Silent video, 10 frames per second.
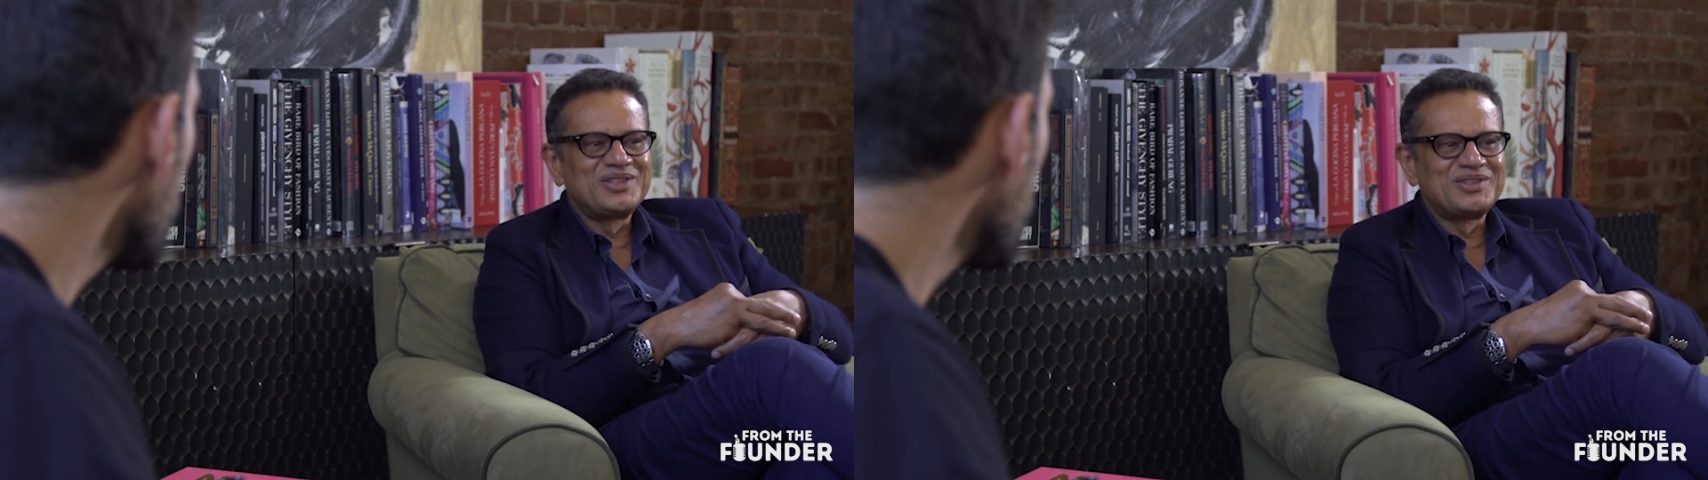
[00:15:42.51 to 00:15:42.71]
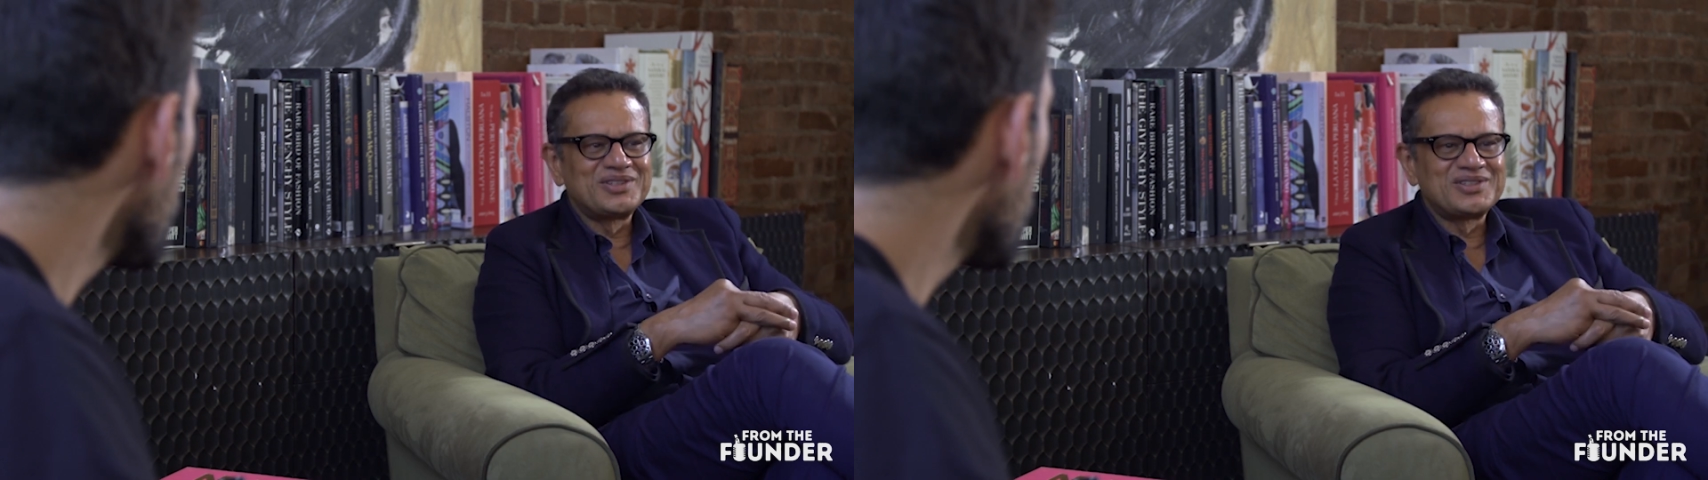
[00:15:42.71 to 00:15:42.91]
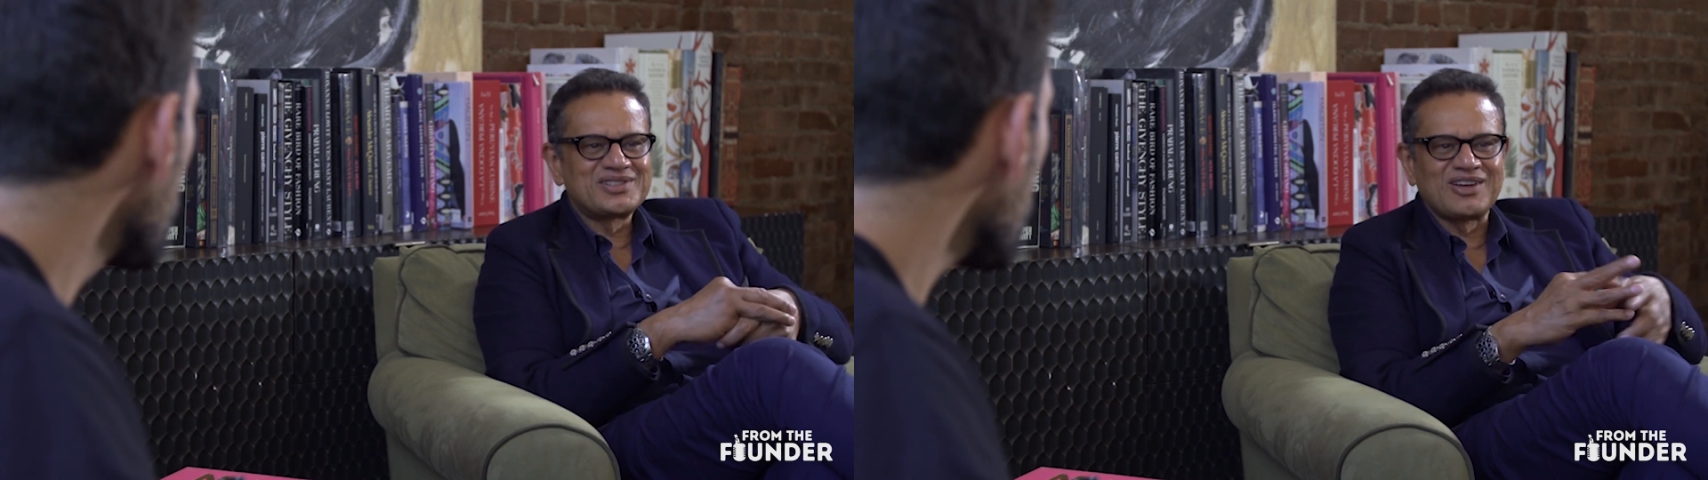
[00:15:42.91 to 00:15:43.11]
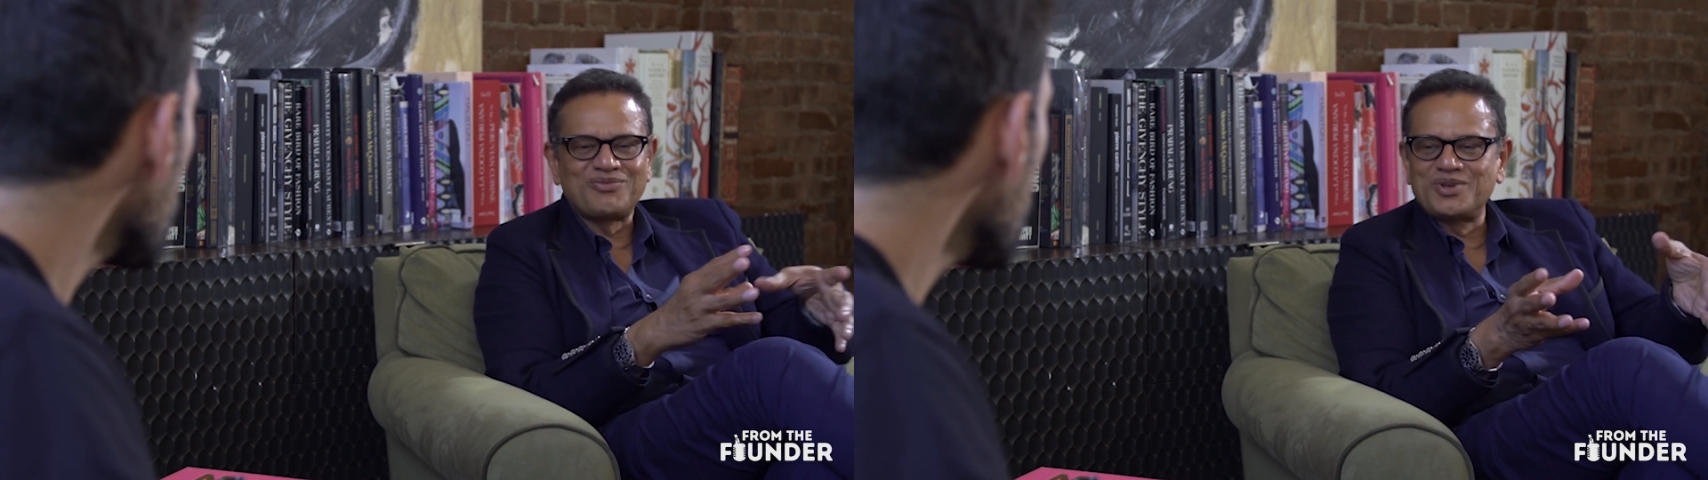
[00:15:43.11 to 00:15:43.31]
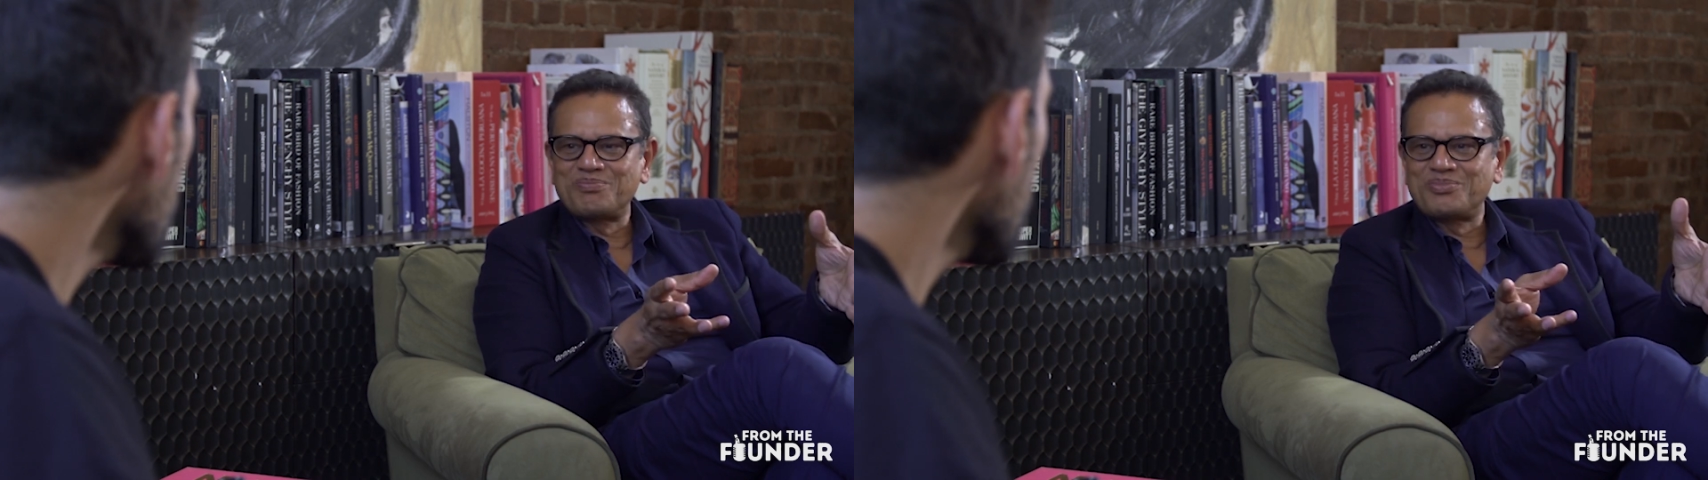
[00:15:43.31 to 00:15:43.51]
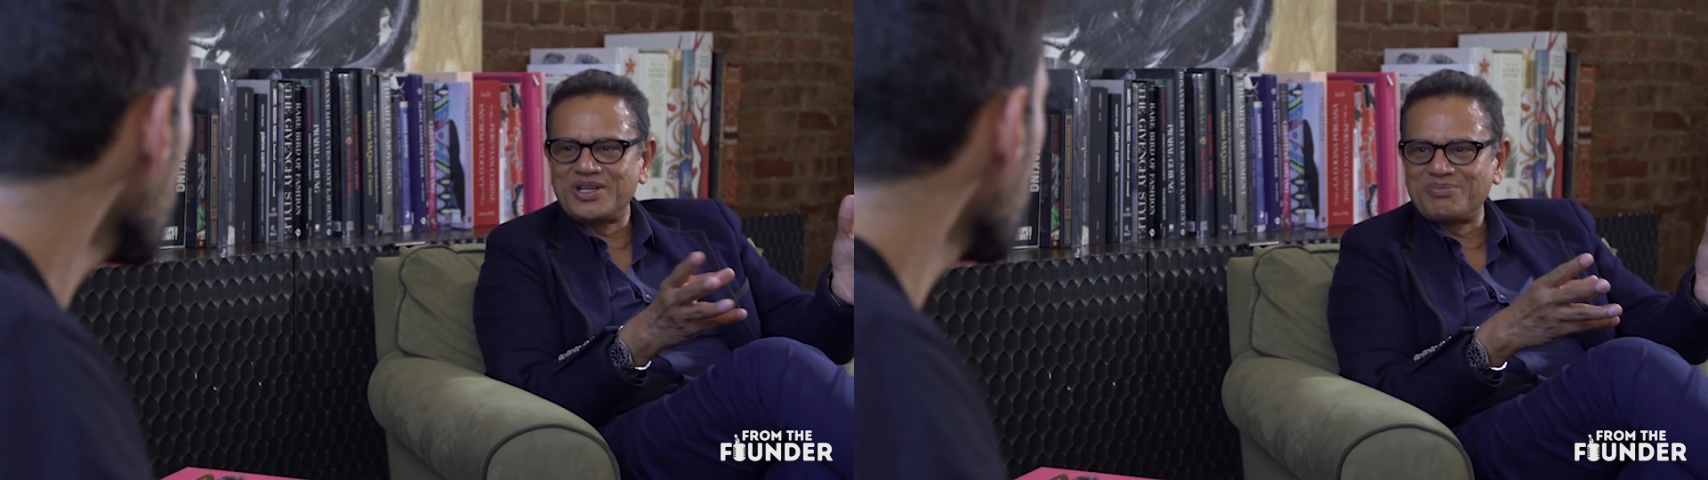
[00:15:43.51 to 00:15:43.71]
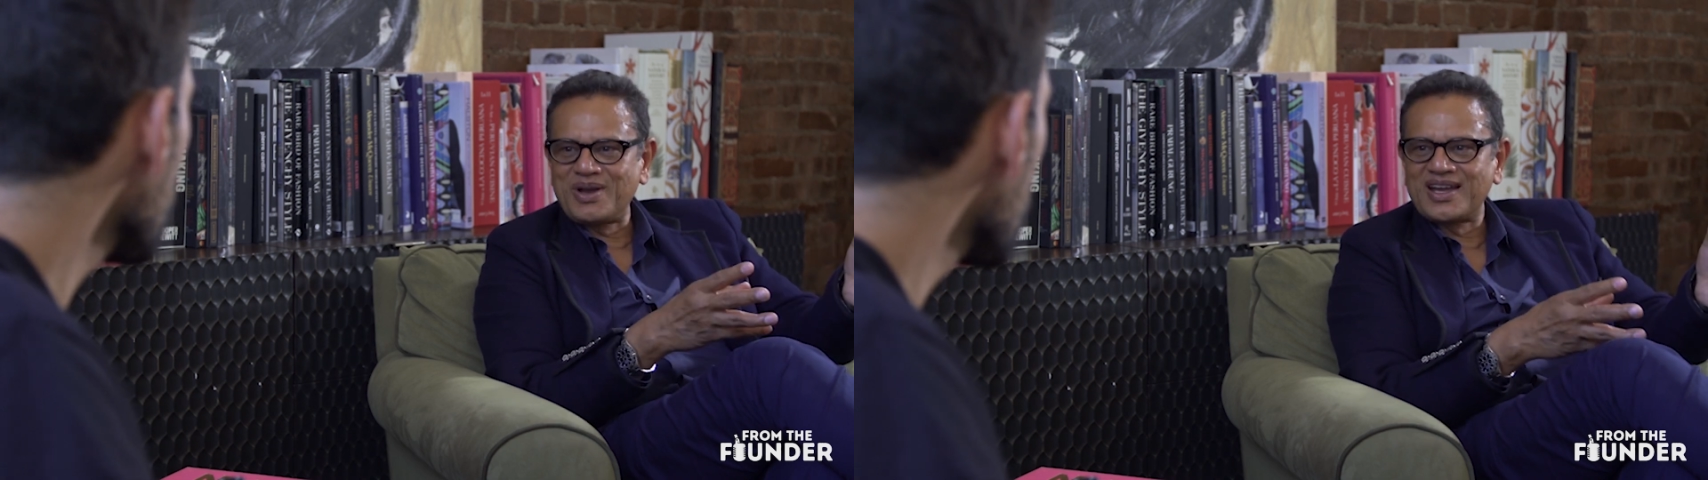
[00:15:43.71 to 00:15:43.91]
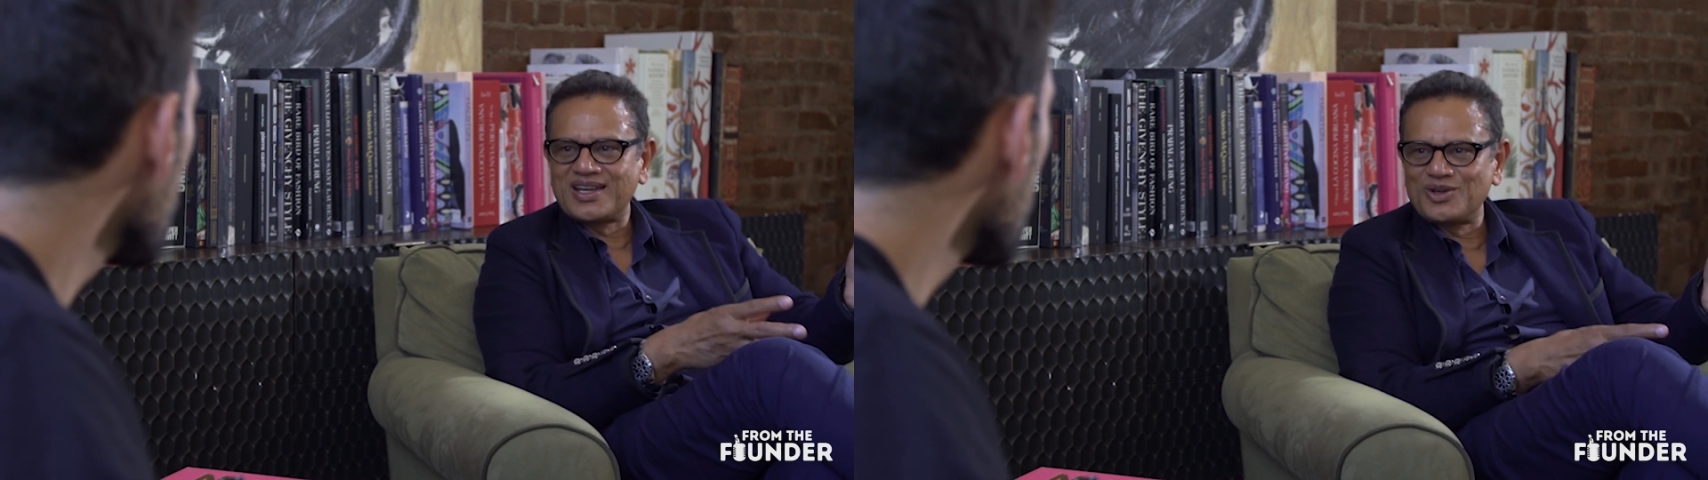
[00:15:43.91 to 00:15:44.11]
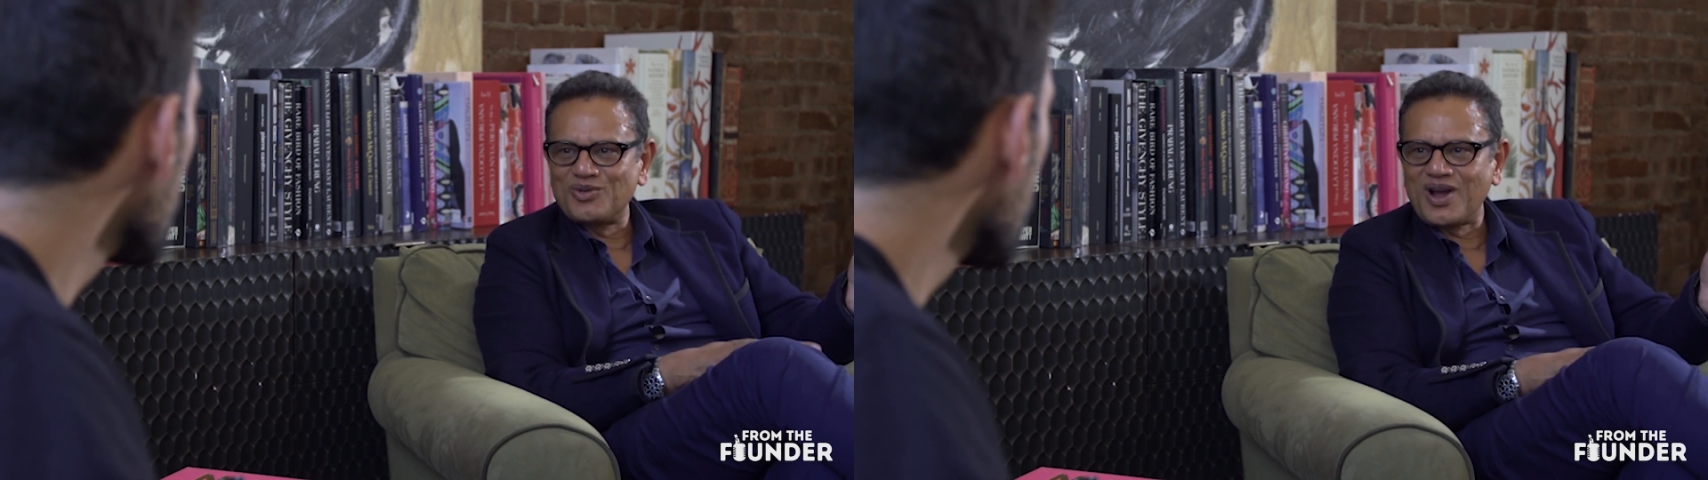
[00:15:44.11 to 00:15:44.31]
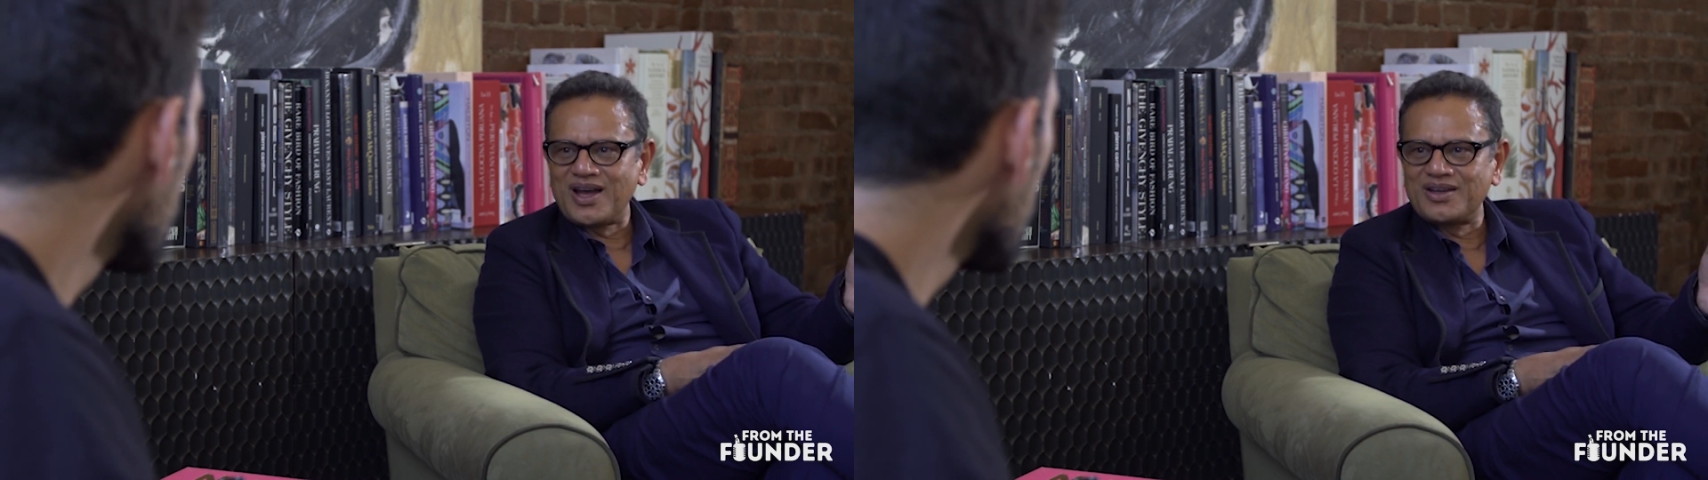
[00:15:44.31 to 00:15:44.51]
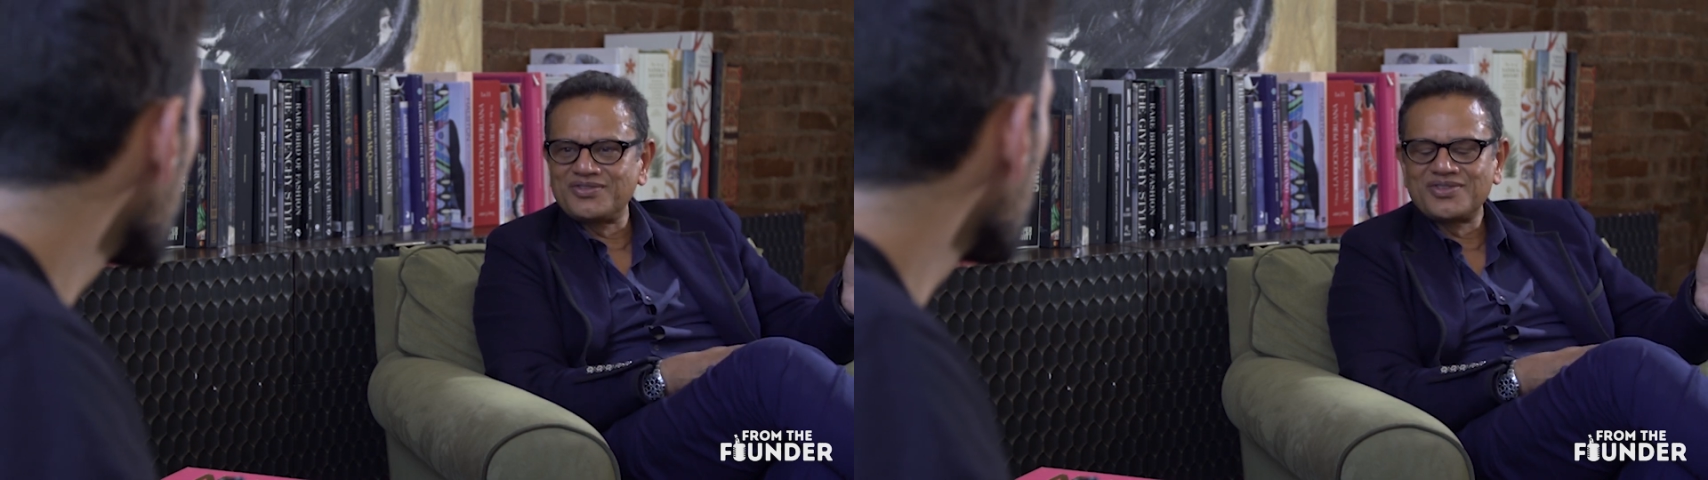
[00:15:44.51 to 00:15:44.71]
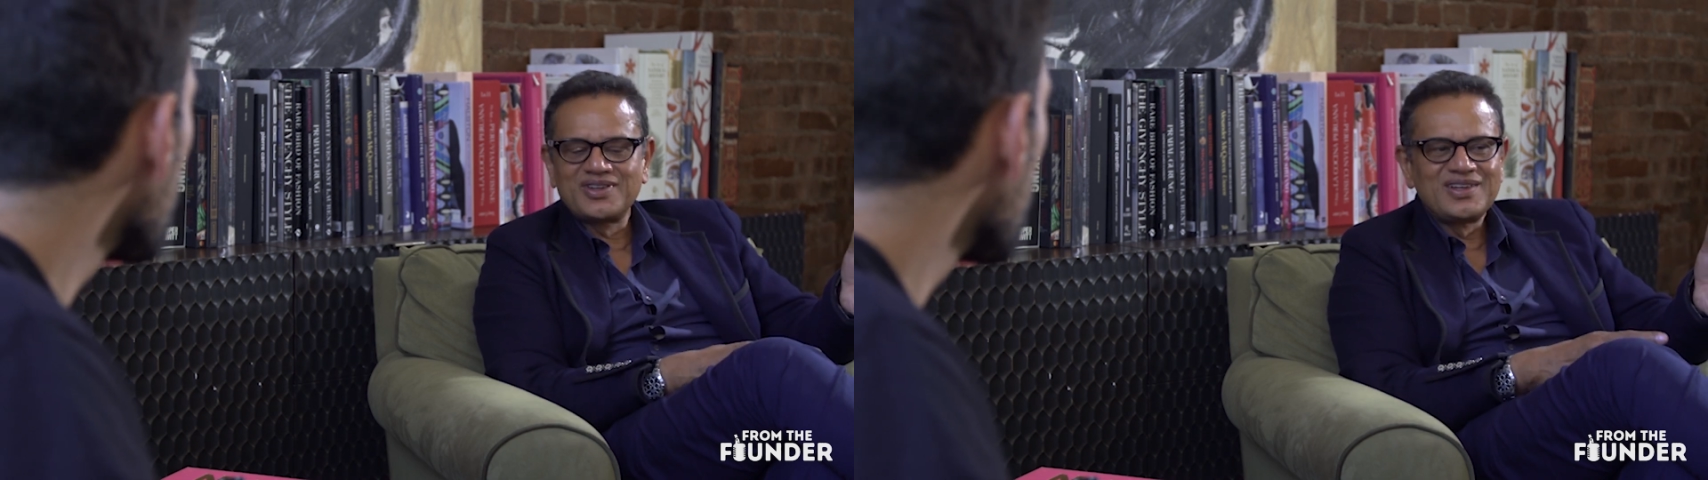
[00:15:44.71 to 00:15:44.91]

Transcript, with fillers: the stuff would pre-pack and arrive.